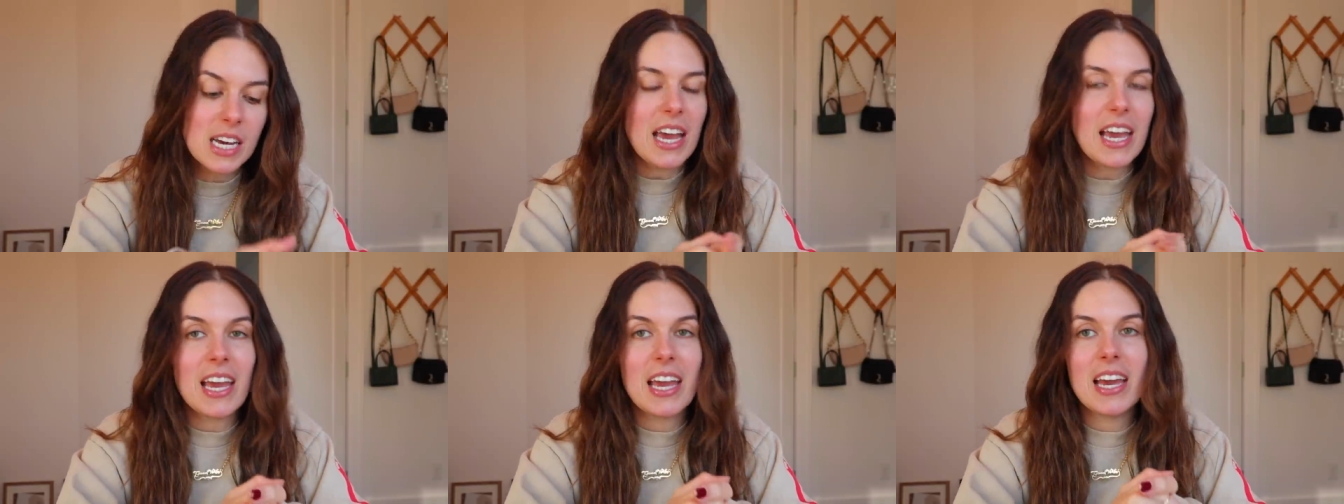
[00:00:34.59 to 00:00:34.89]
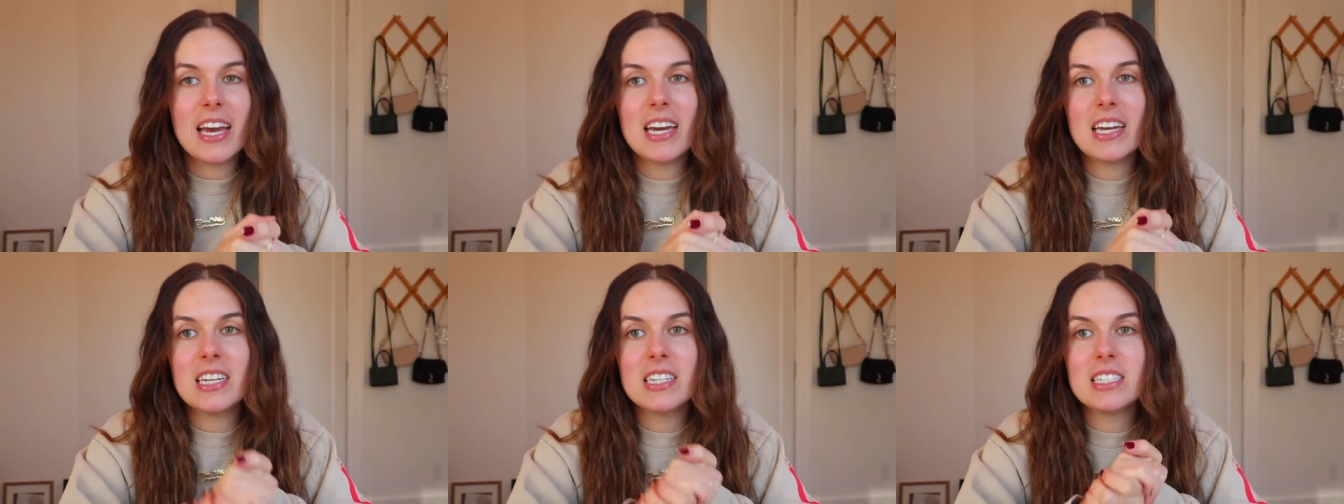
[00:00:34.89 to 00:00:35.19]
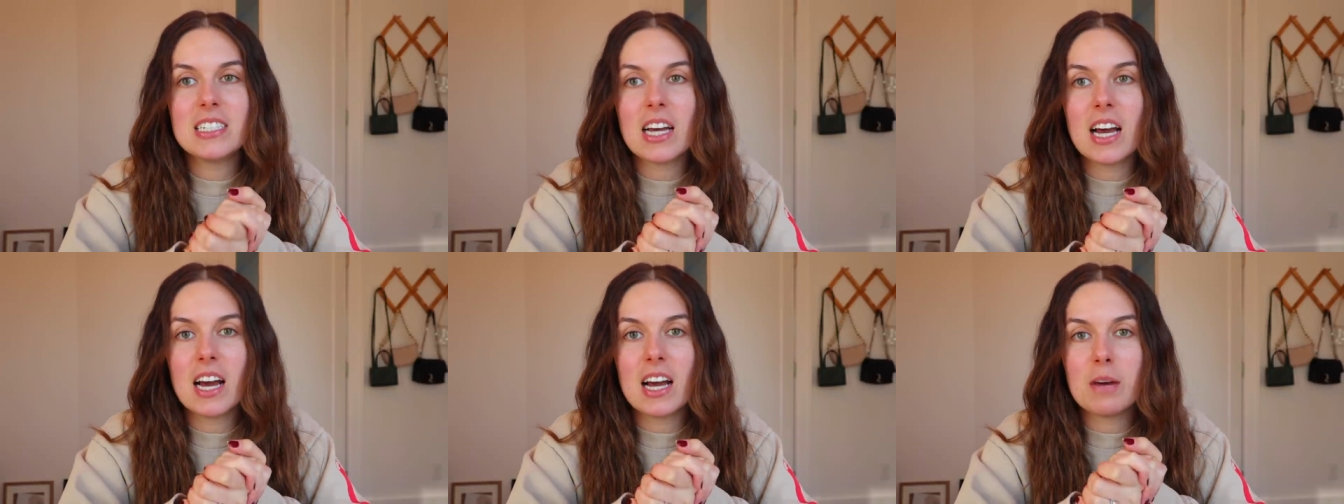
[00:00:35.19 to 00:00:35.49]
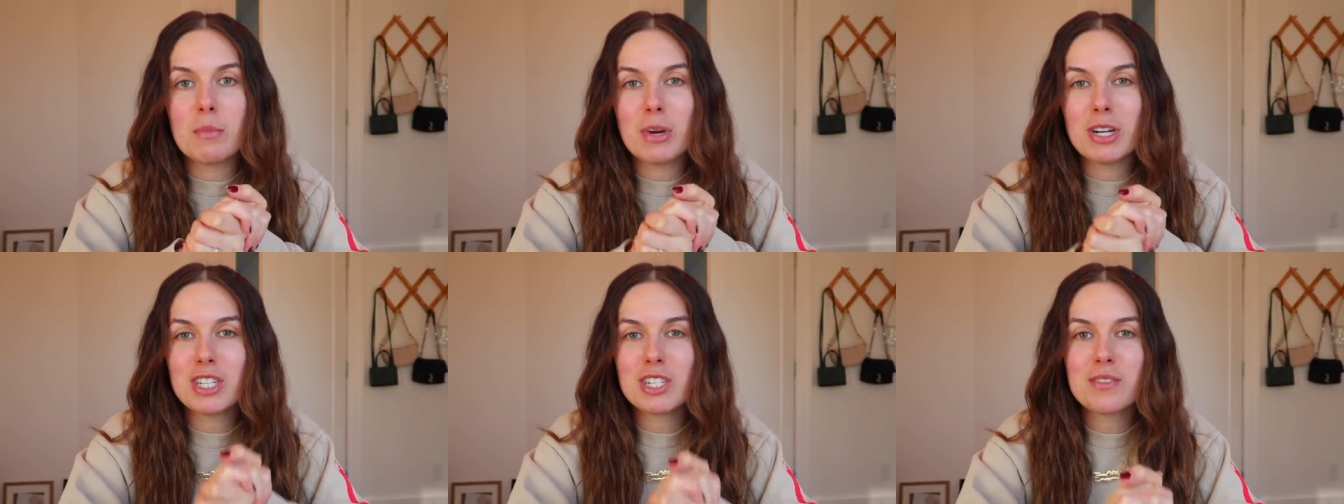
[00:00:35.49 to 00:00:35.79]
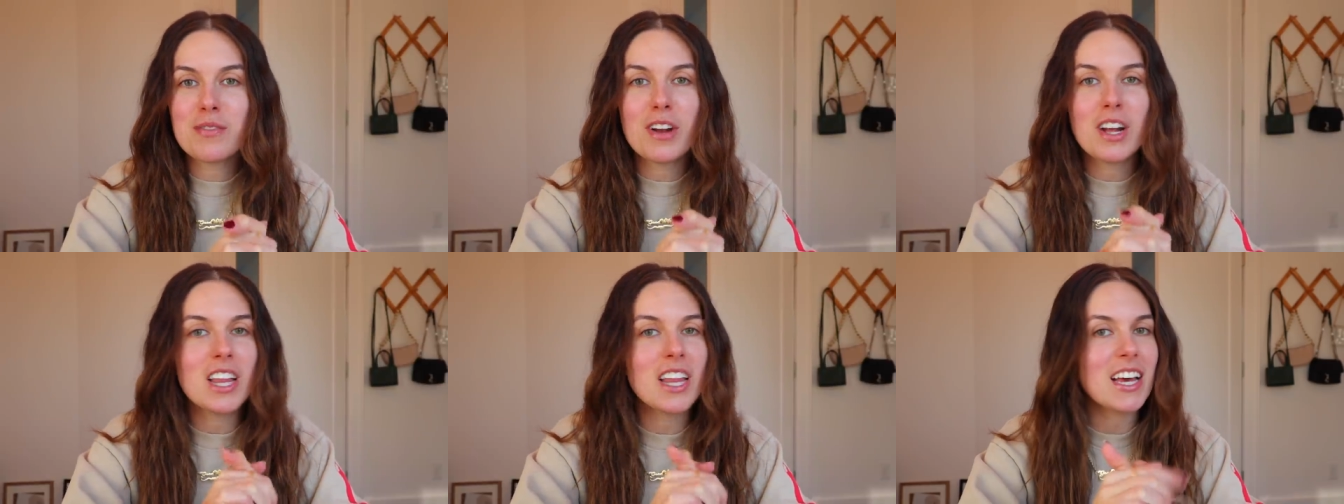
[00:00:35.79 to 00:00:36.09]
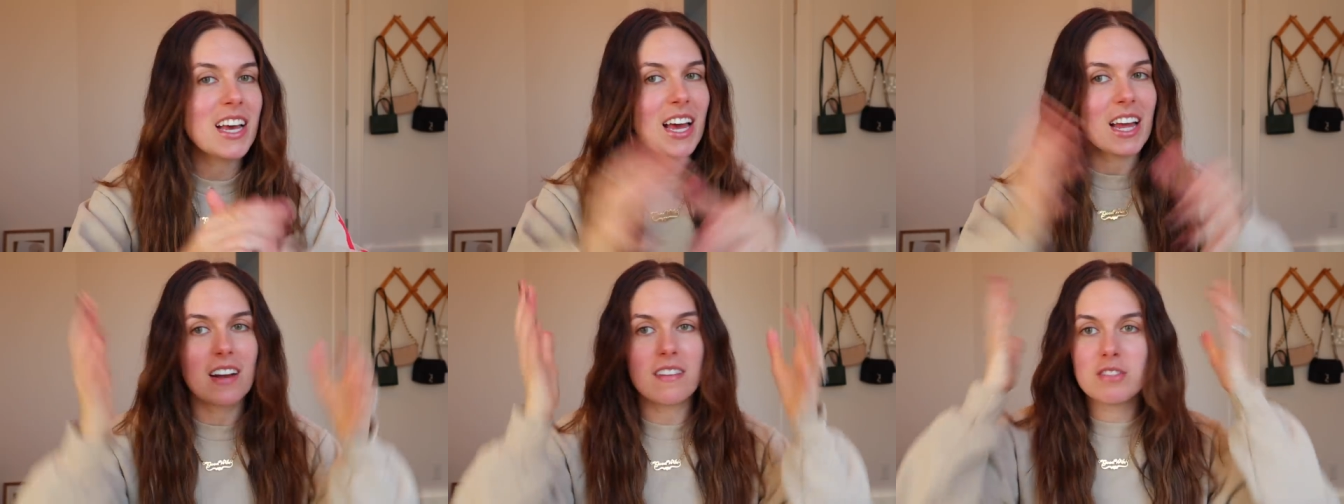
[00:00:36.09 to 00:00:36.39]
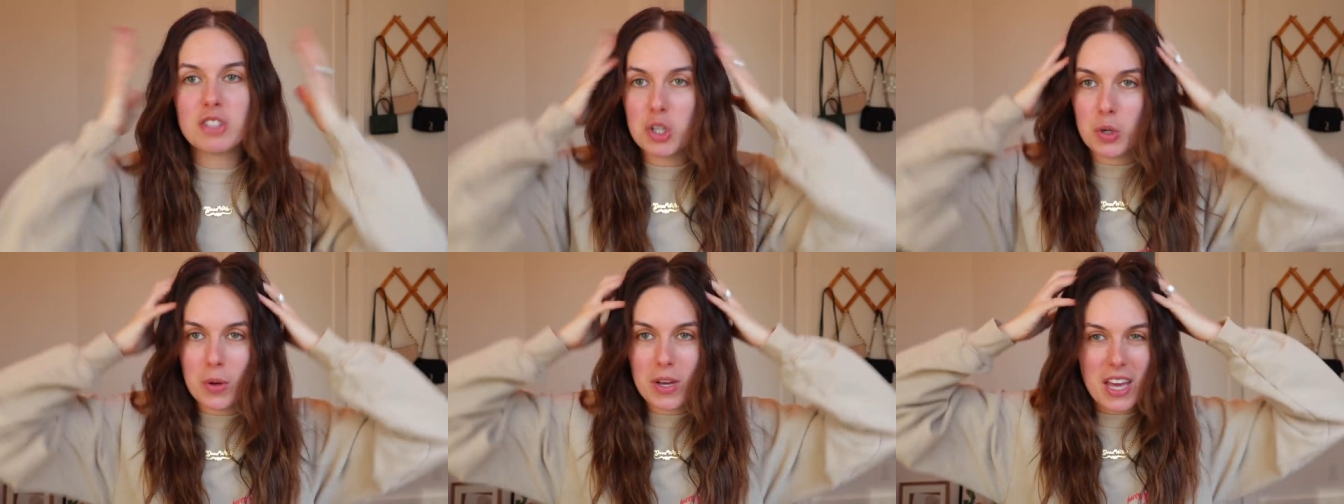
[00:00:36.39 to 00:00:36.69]
and um, I just felt like kind
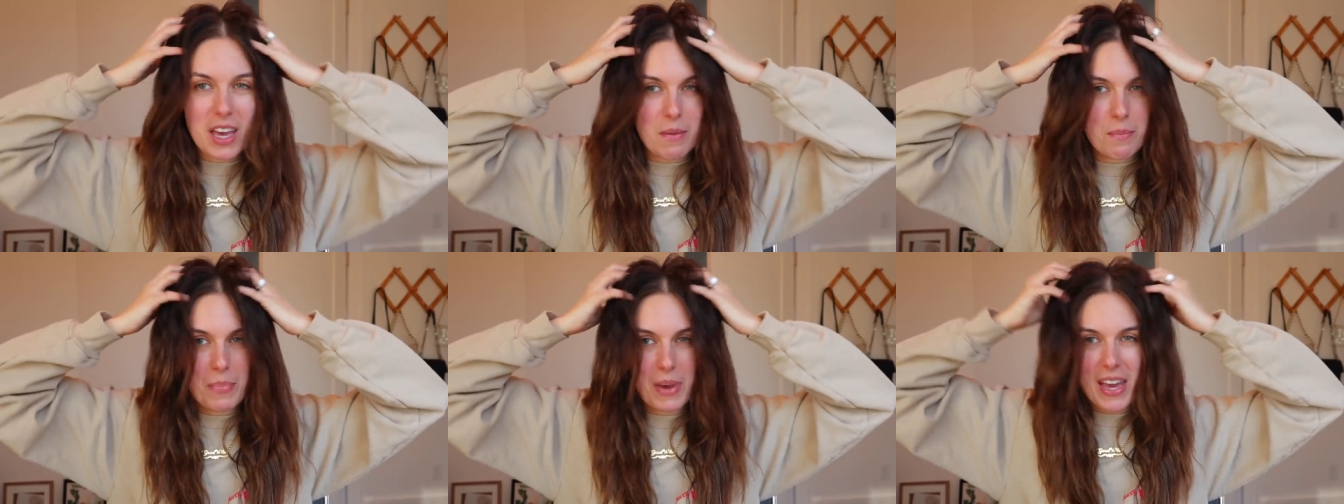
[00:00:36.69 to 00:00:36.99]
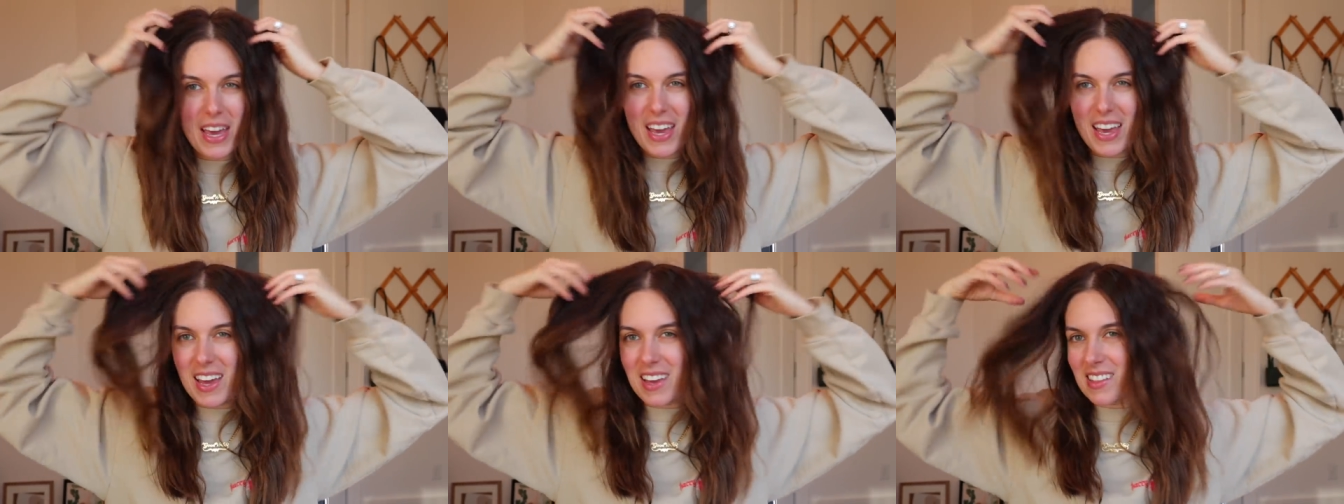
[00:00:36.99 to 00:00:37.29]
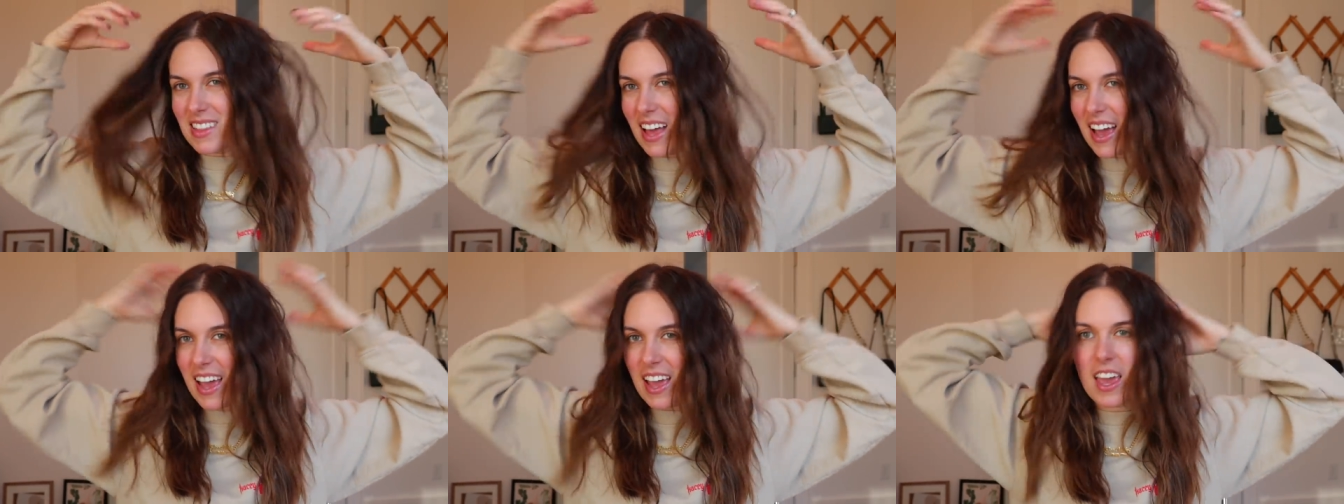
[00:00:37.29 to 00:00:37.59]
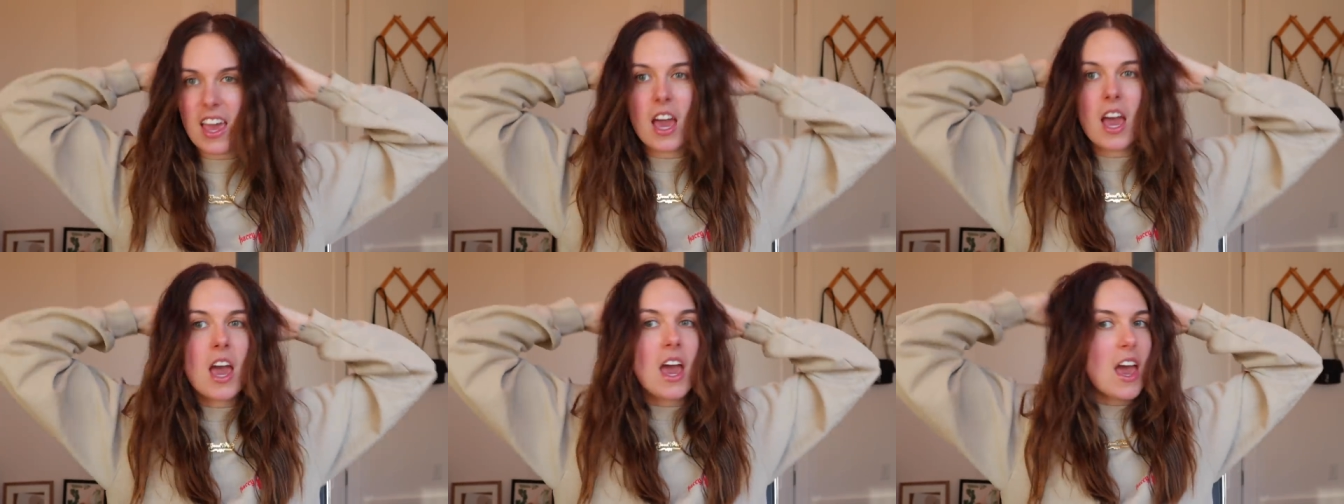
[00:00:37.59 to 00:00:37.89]
of doing it big, like